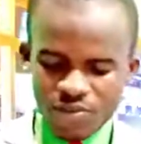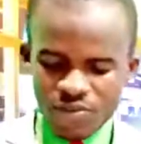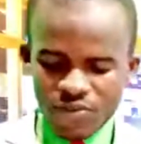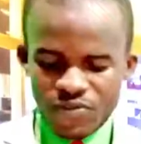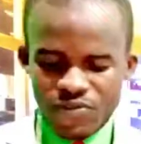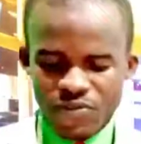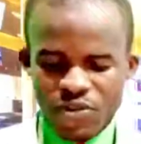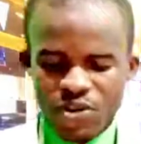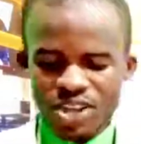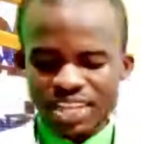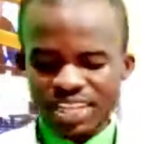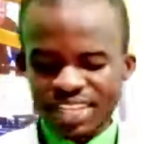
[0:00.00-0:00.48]

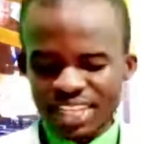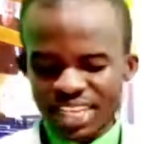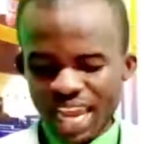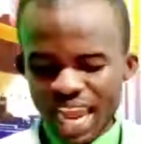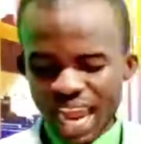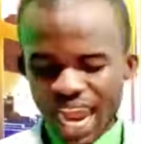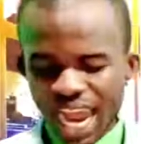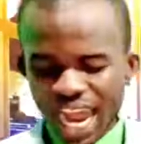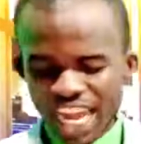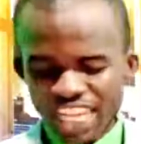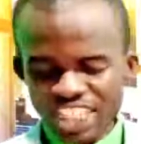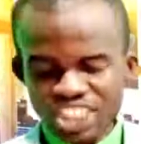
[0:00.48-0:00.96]
for he
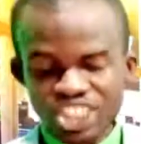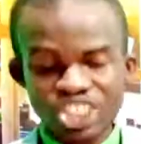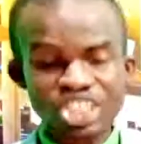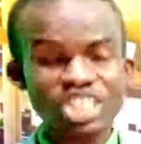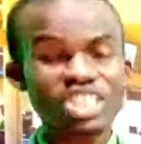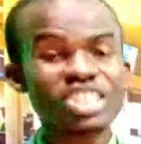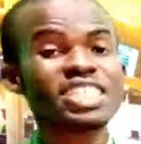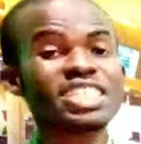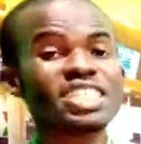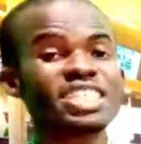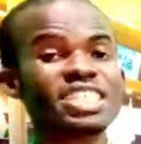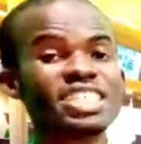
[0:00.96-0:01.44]
touched
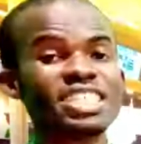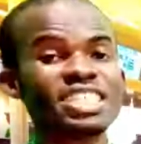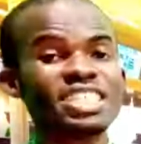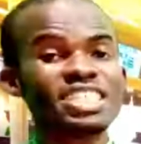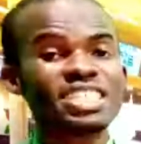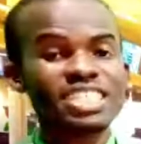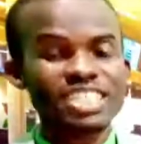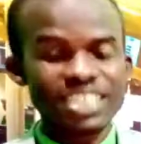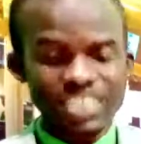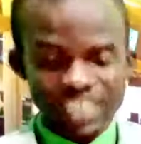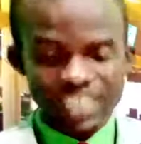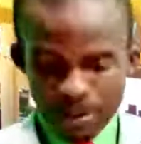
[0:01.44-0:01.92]

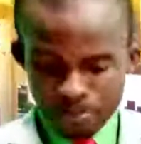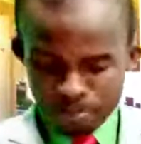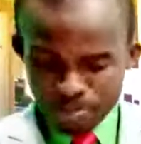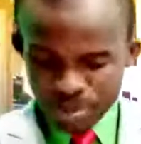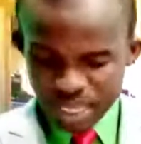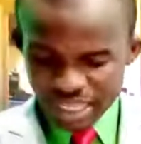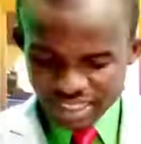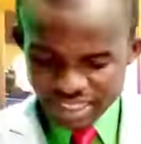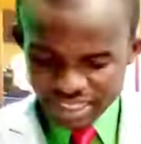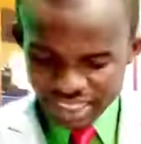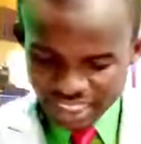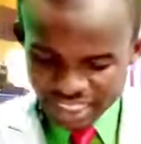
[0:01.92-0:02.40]
the
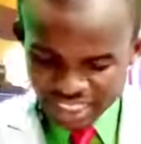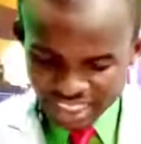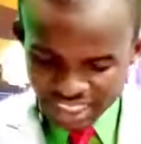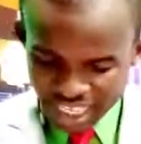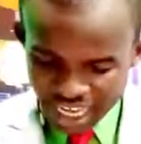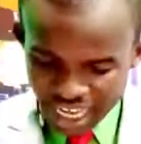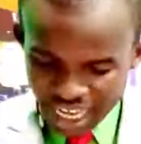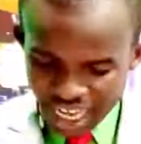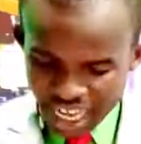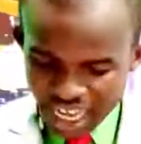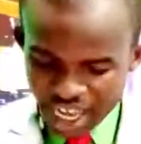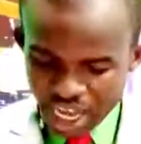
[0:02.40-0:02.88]

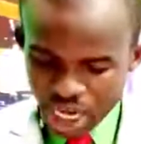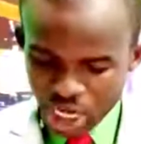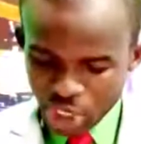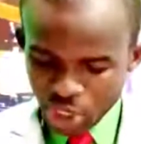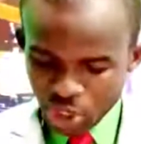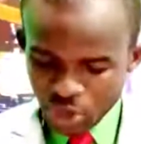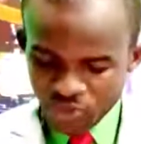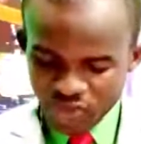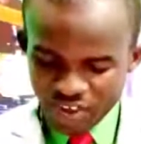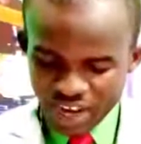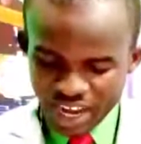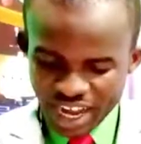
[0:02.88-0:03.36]
placenta
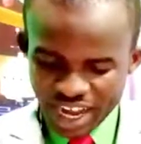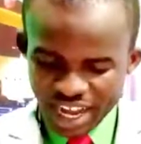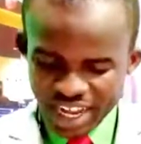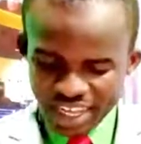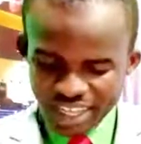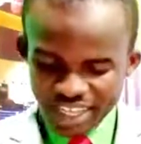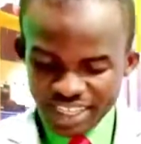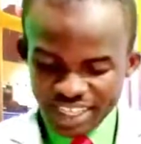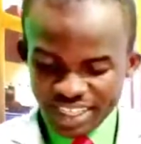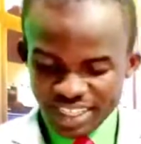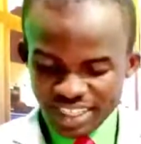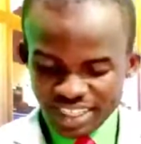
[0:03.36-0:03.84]

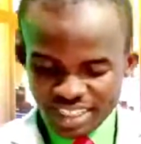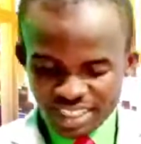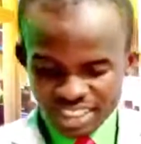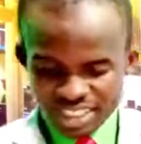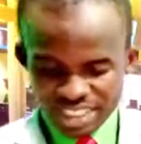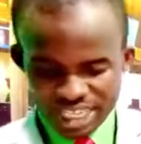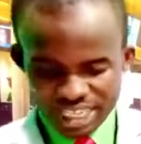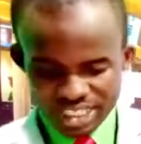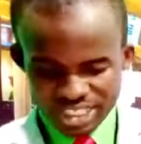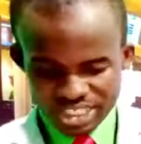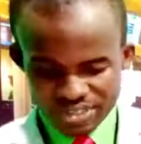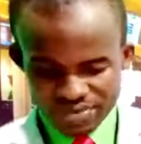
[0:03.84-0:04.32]
cover
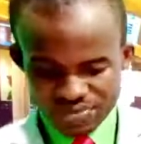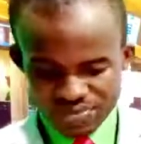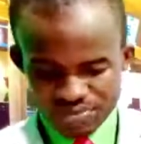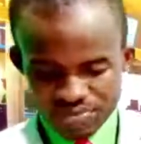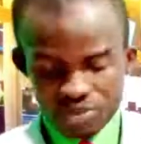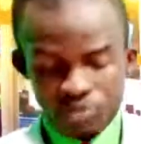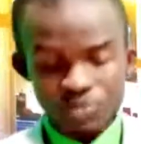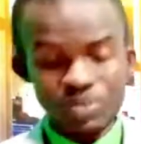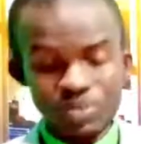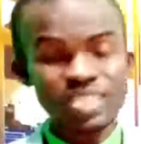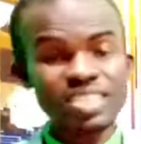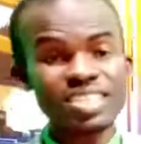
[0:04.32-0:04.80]
instead.
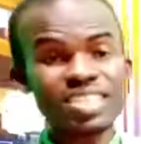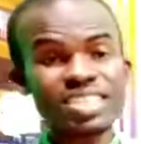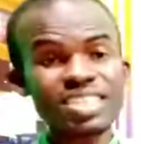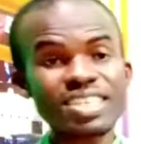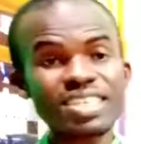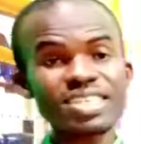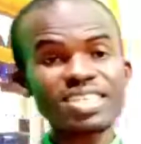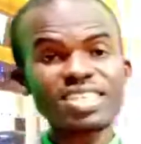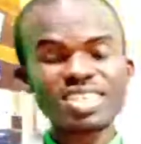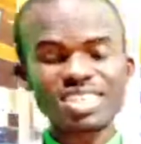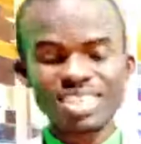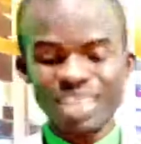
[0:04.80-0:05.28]
We see
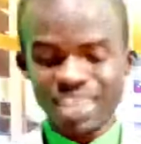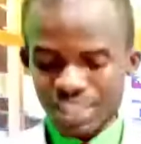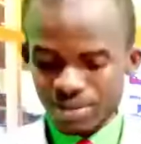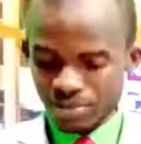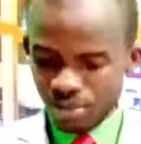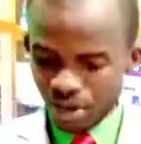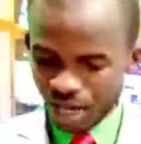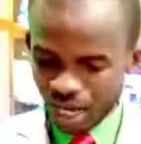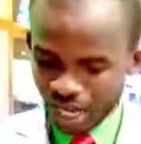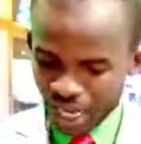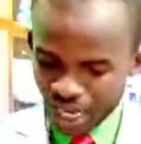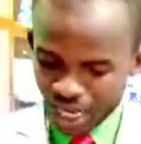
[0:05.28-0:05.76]
this in Sahih
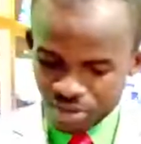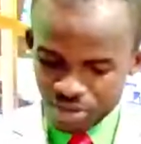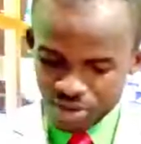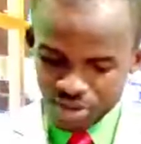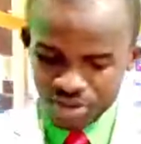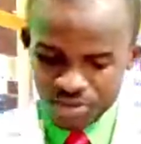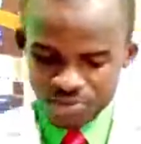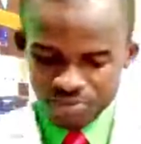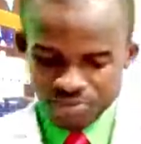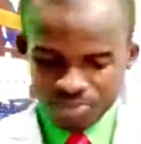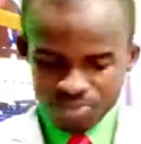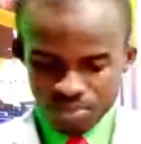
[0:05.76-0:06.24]
Bukhari,
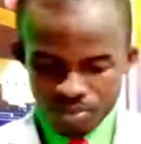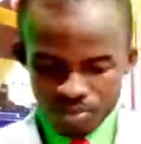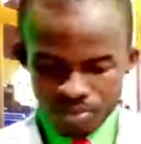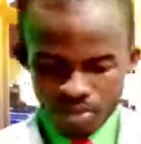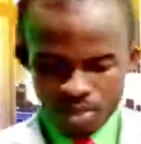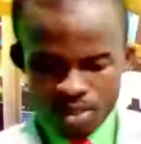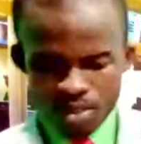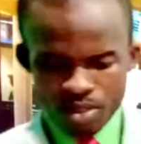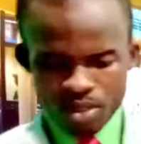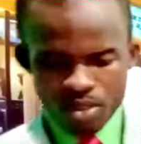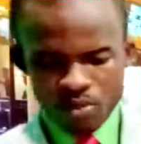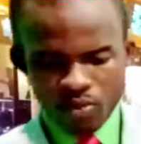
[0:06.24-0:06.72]

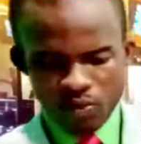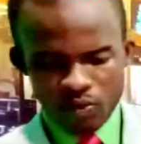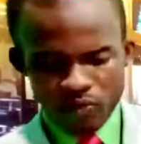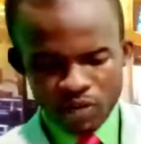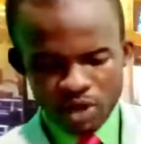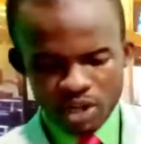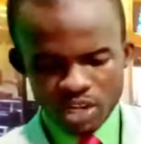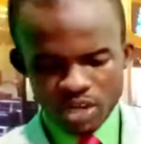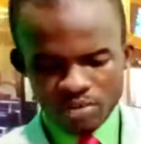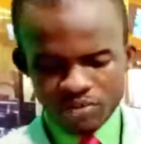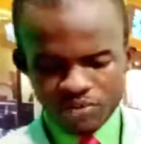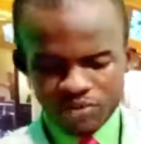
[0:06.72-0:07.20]

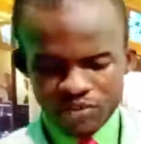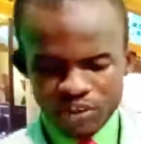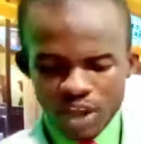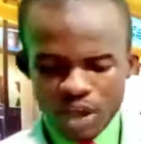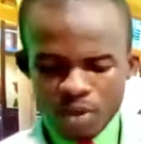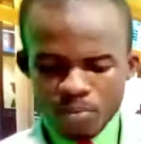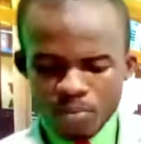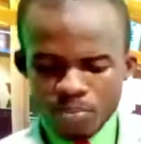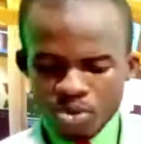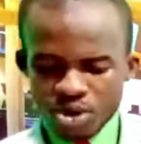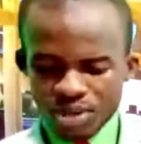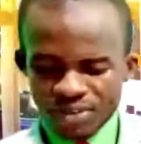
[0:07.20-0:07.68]
volume
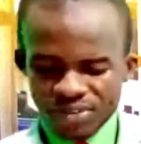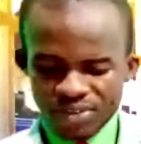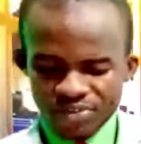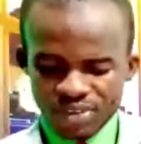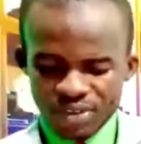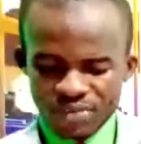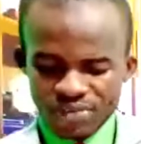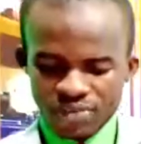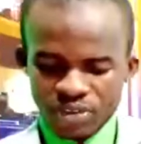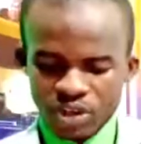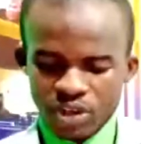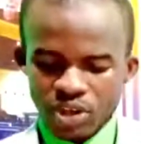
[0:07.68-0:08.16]
4, book
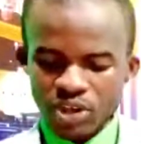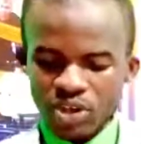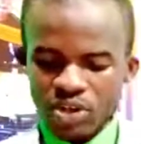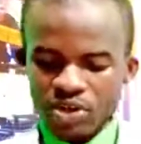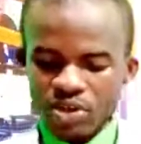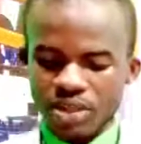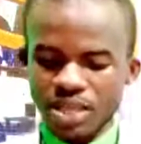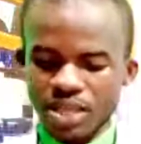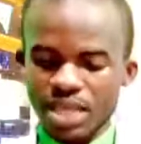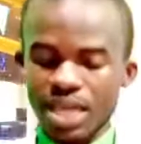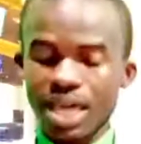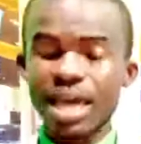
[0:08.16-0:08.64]
54,
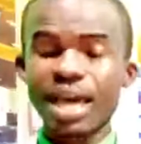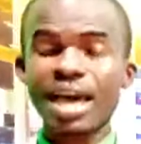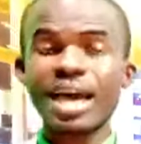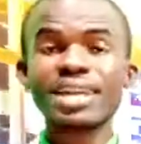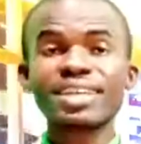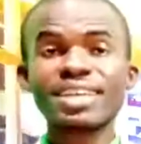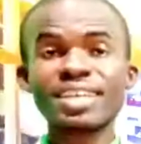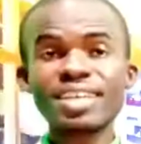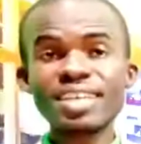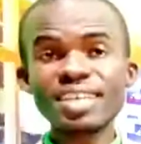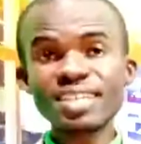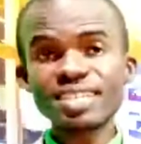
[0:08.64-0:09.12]

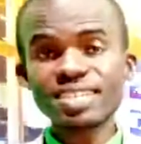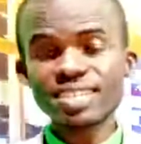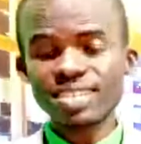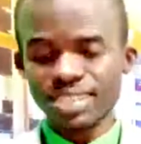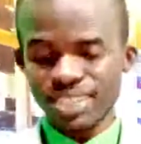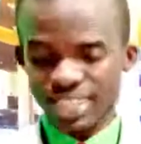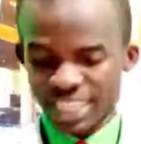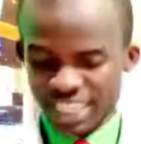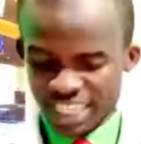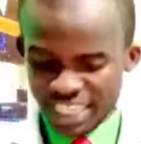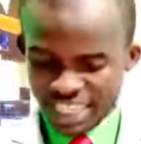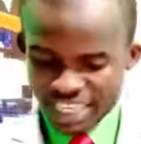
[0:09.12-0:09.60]

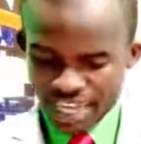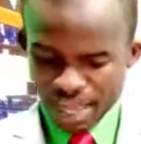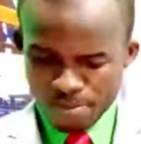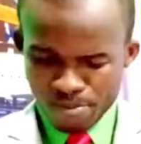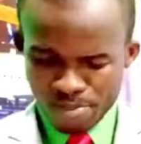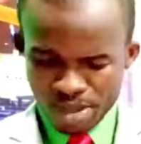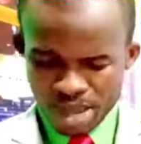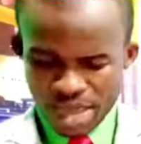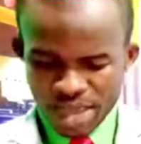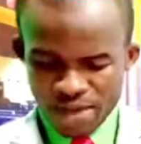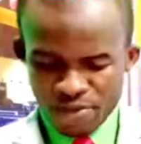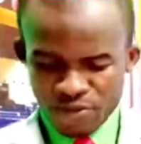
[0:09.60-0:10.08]
hadith
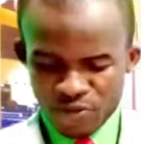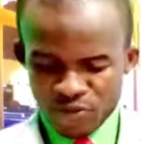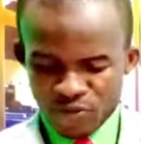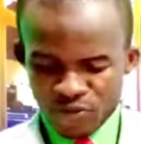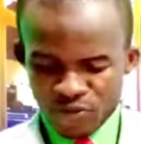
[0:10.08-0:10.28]
number